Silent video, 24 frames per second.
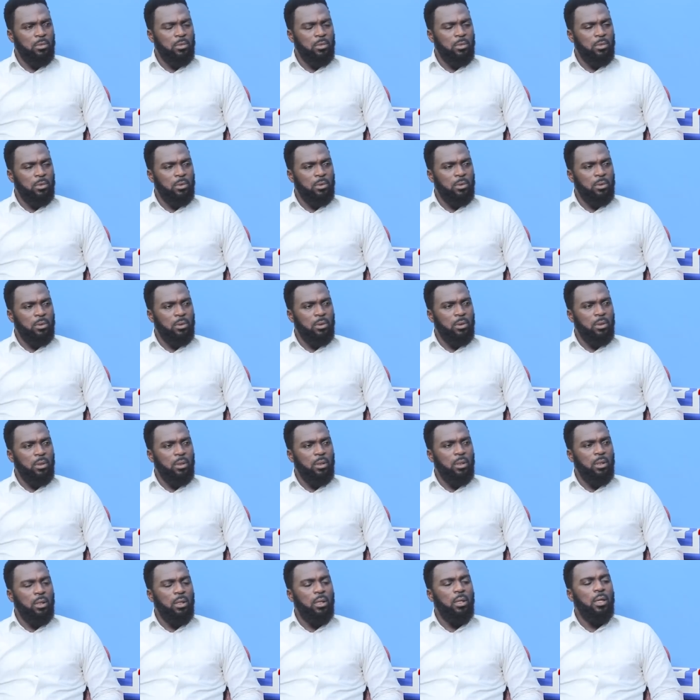Yamia to
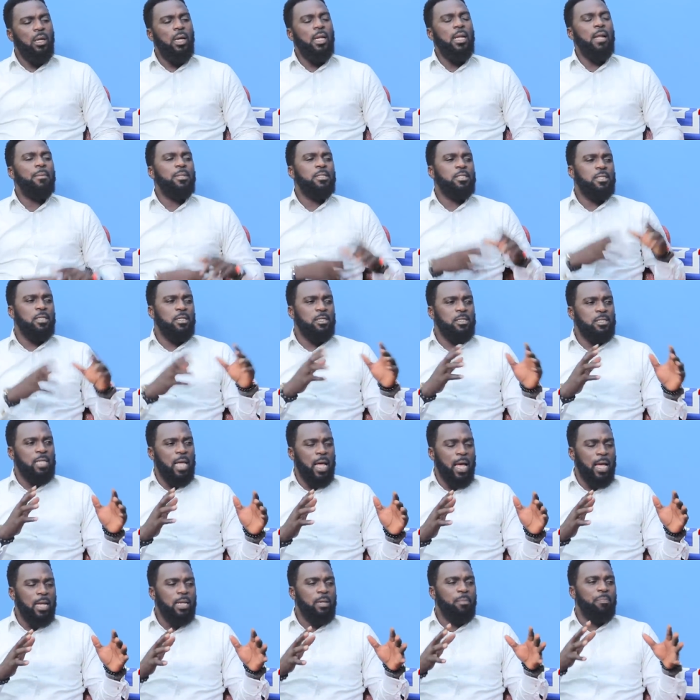Yasia. And I'm a sister,
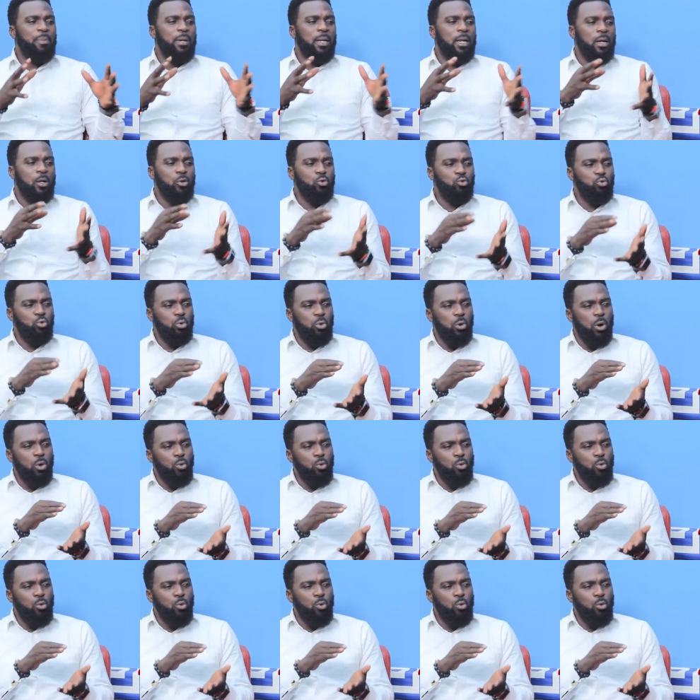and Panasu,